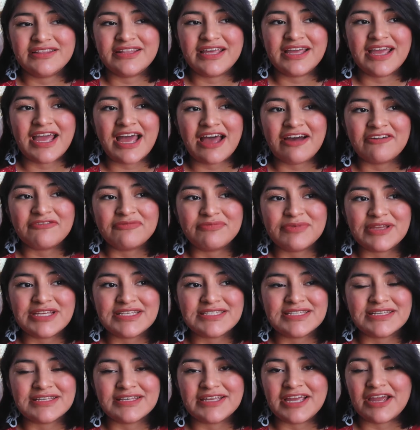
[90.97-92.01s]
They have
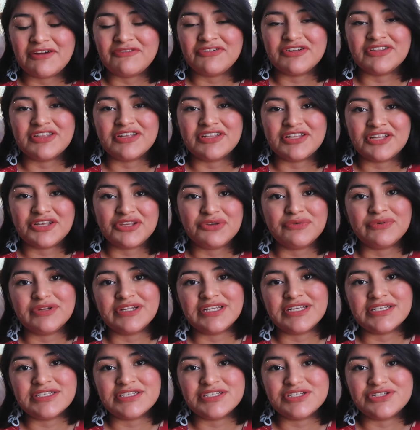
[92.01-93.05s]
basically everything that you would
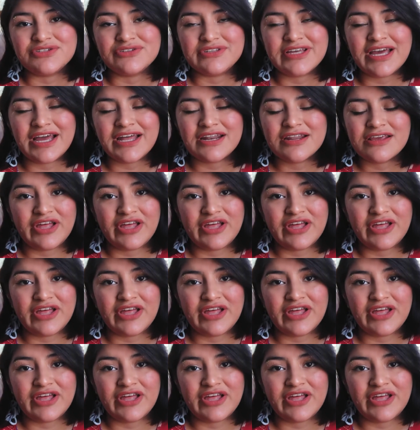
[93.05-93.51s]
need to do that.